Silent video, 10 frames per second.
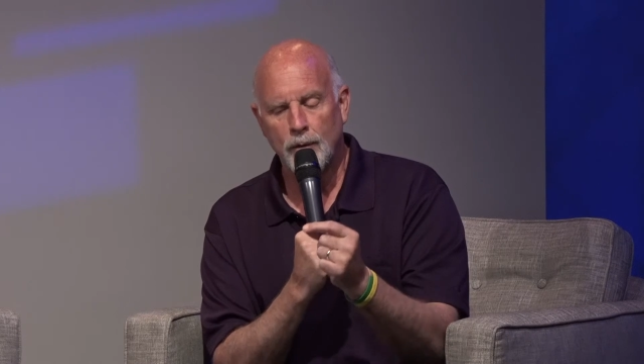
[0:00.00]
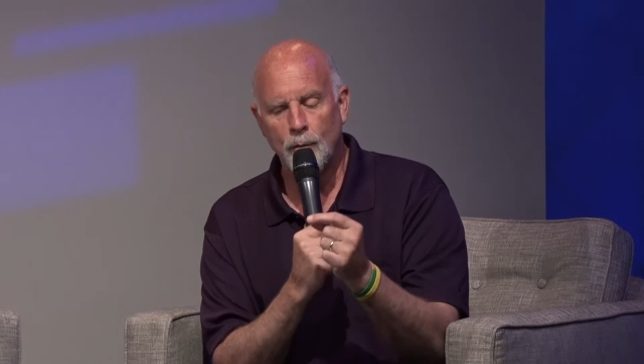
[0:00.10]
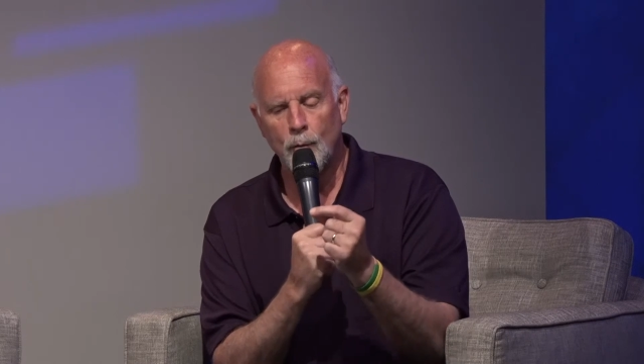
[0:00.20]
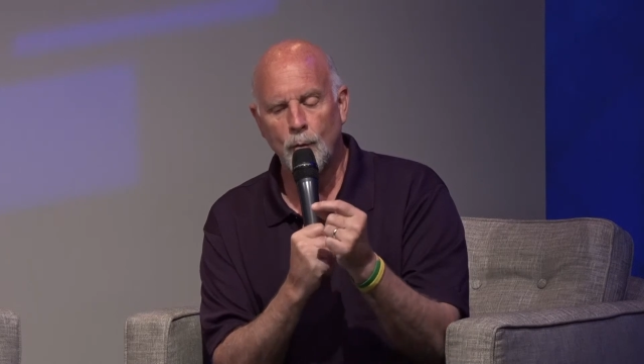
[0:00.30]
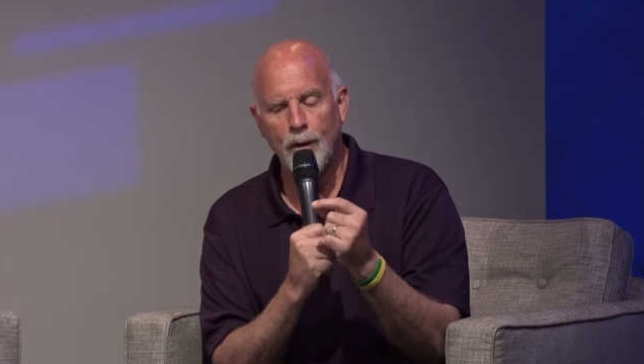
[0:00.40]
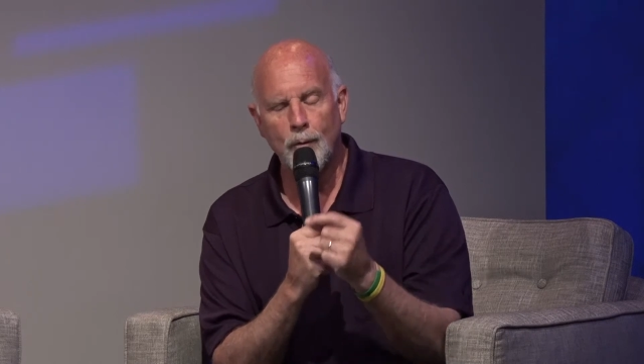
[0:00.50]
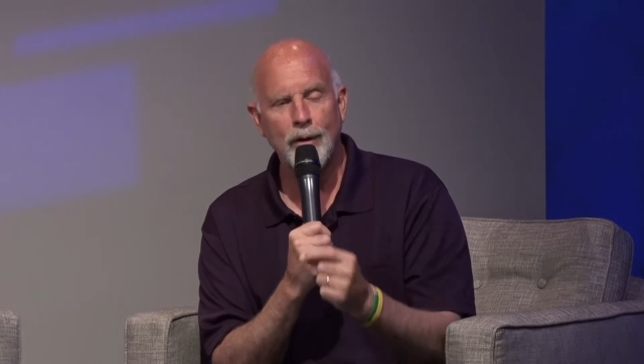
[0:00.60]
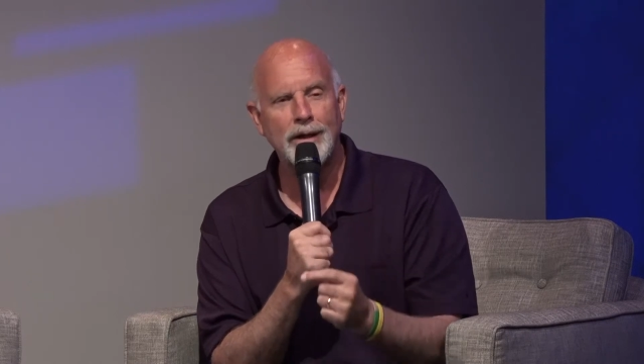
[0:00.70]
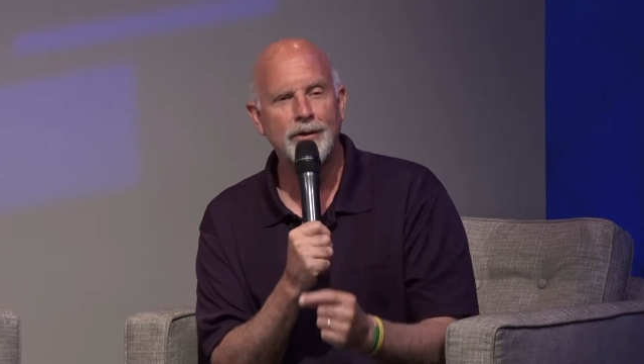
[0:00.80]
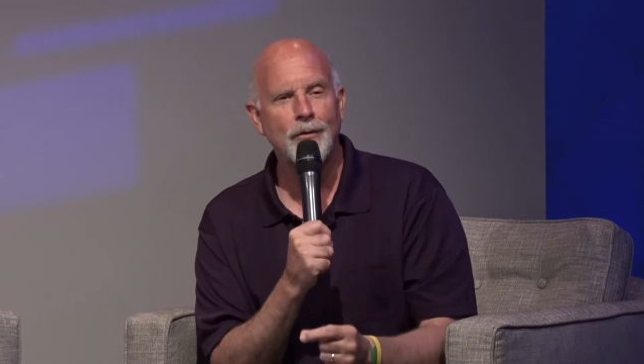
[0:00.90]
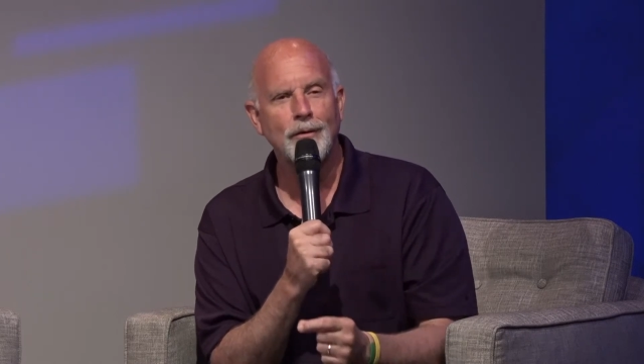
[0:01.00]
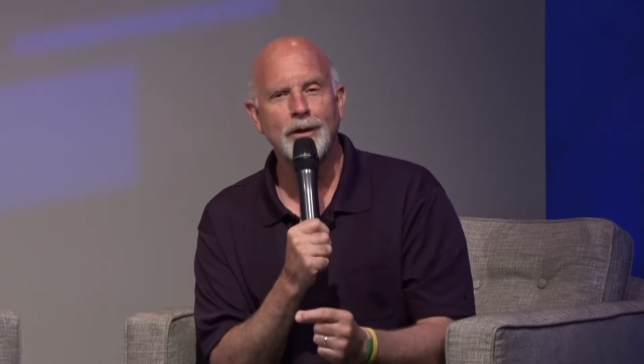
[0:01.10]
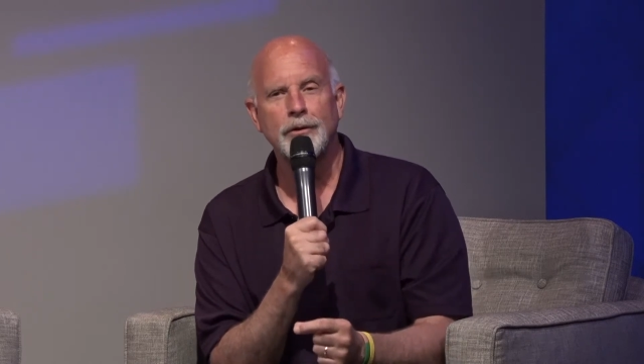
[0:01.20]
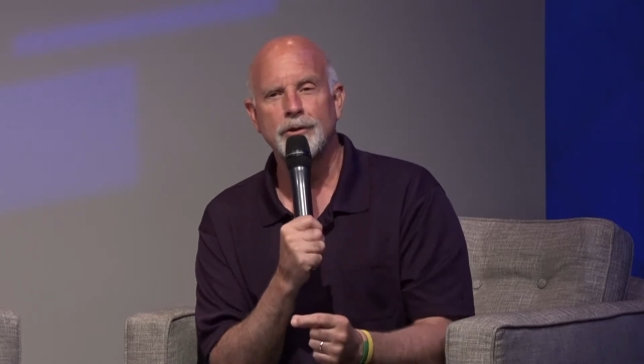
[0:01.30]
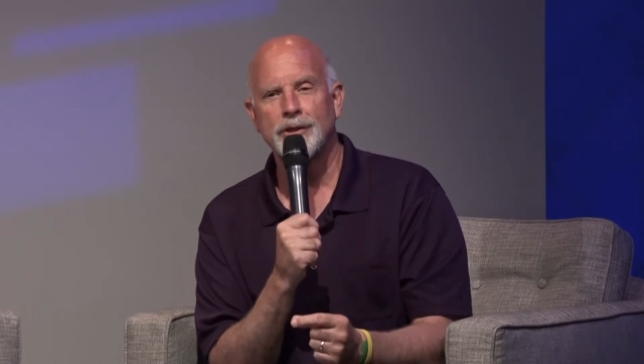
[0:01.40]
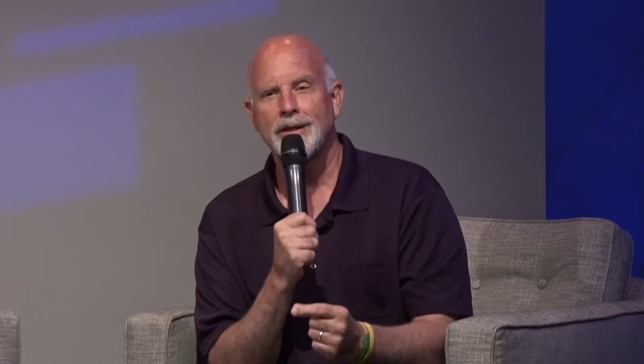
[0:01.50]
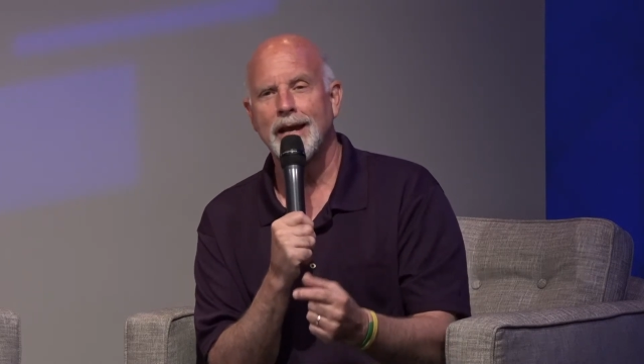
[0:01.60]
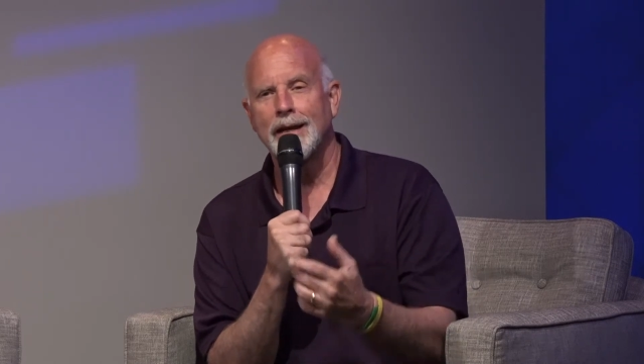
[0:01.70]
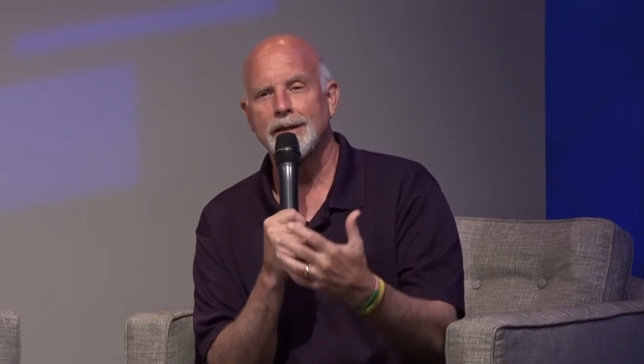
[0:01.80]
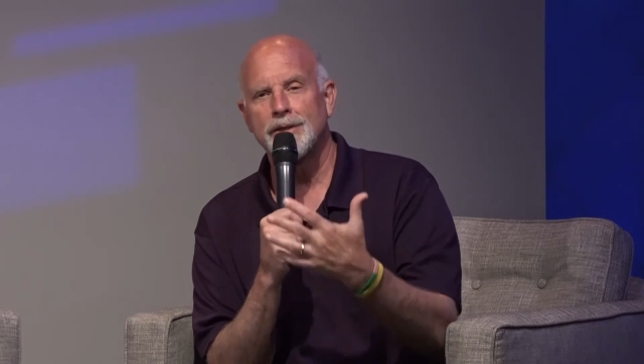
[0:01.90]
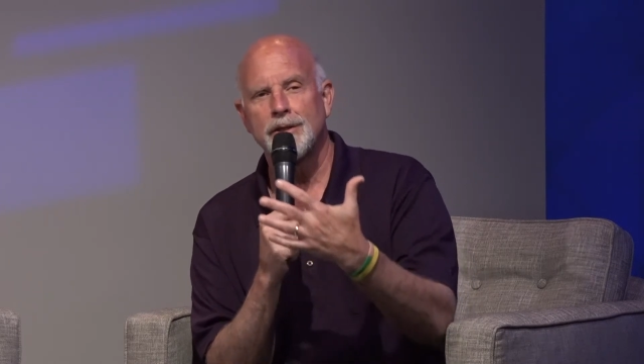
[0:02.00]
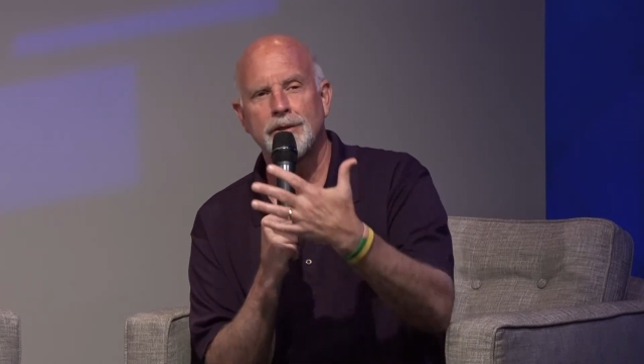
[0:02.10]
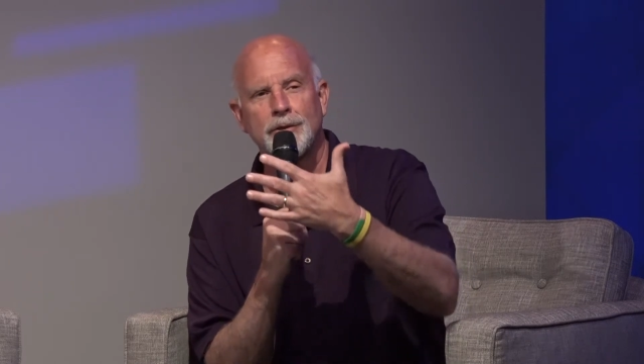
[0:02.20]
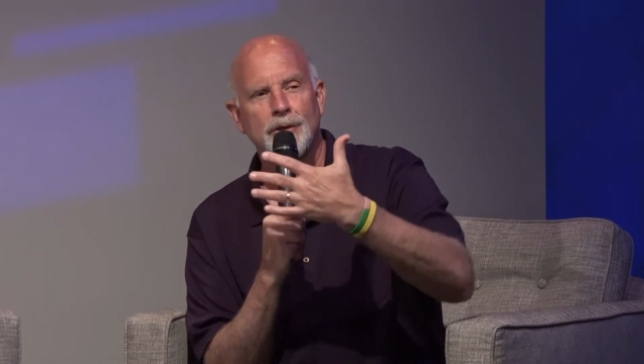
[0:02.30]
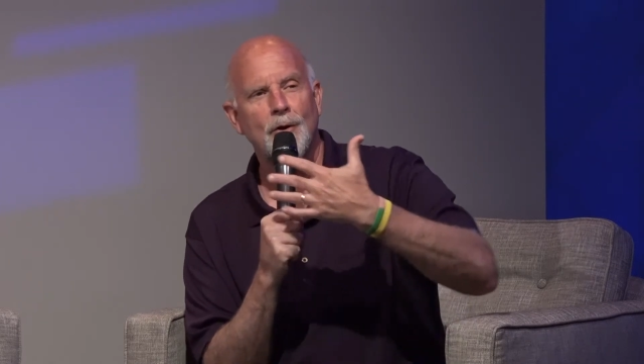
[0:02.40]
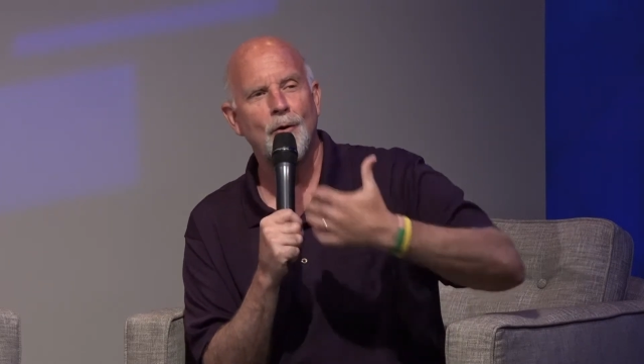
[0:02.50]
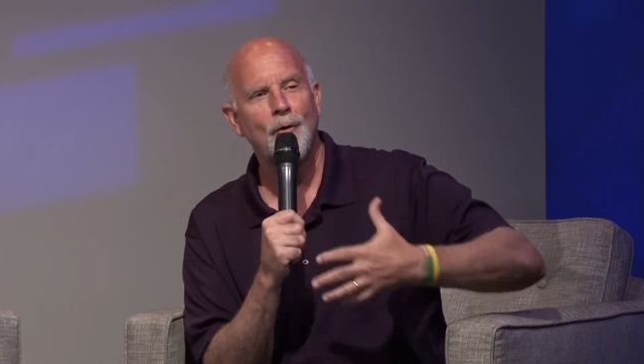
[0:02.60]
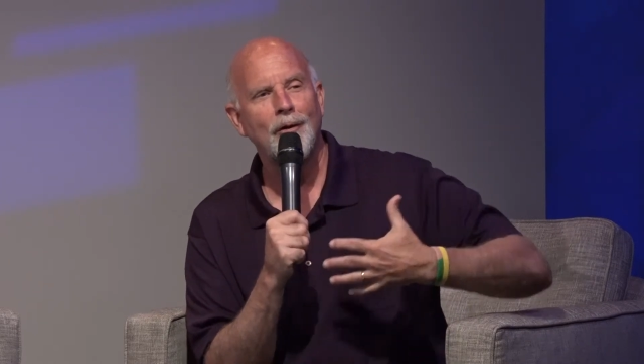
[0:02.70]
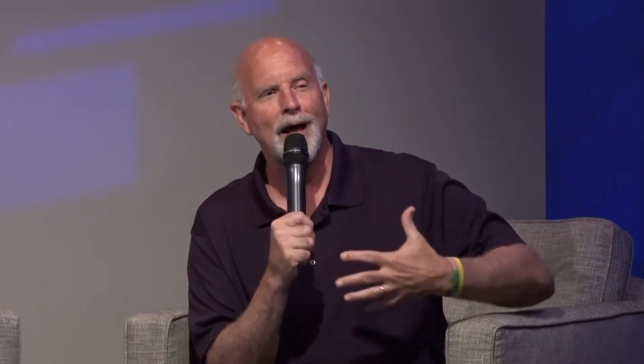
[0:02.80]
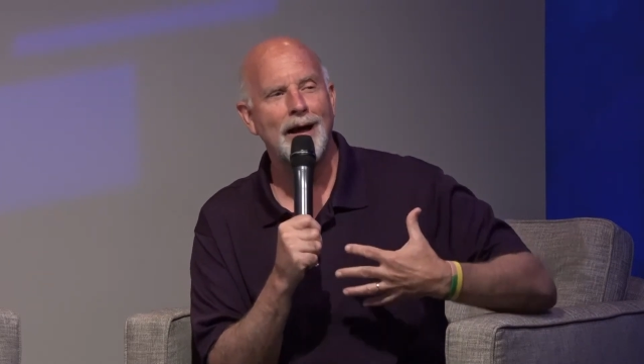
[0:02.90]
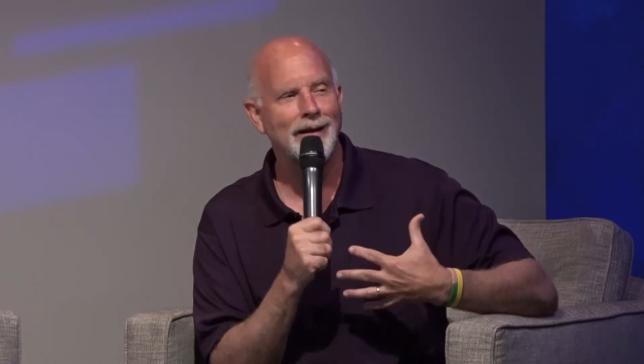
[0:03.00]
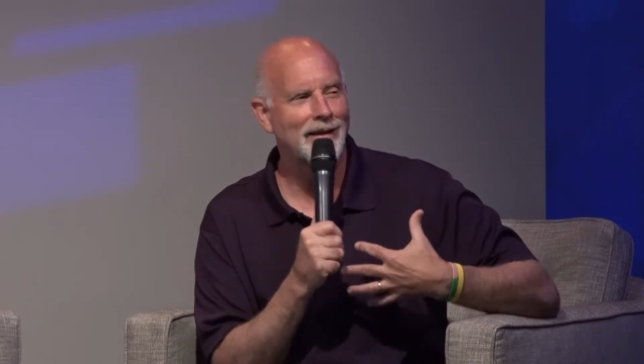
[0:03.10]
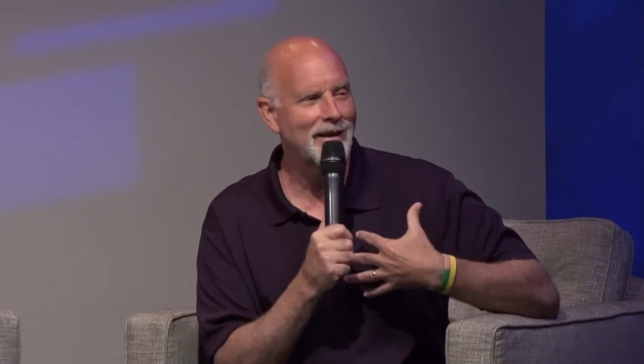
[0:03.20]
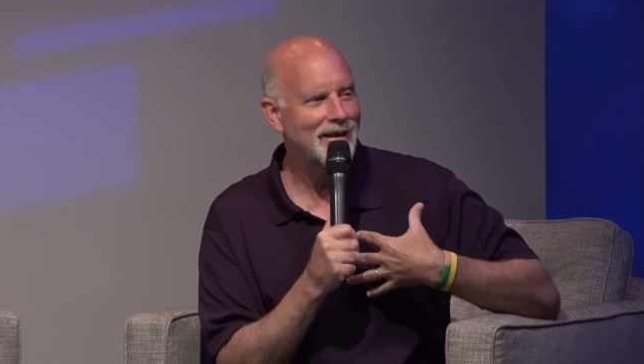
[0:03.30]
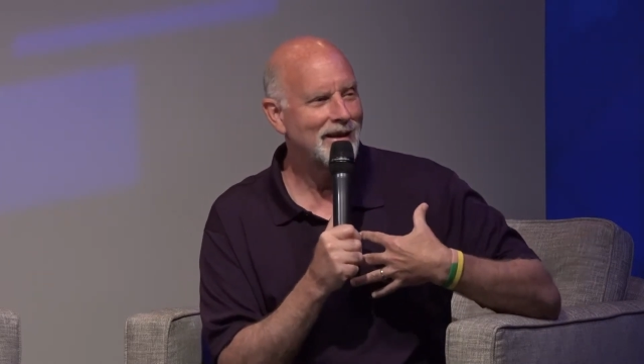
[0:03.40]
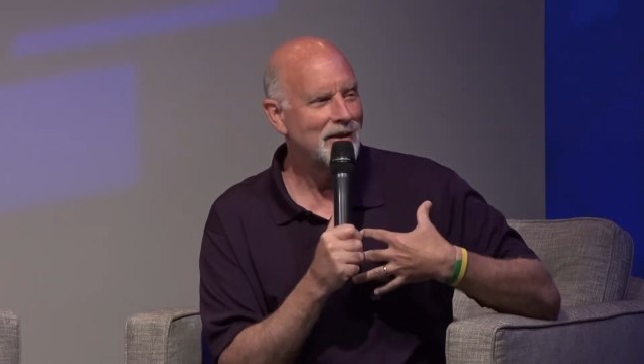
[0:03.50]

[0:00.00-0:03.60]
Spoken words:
what we don't understand is that there's a whole lot that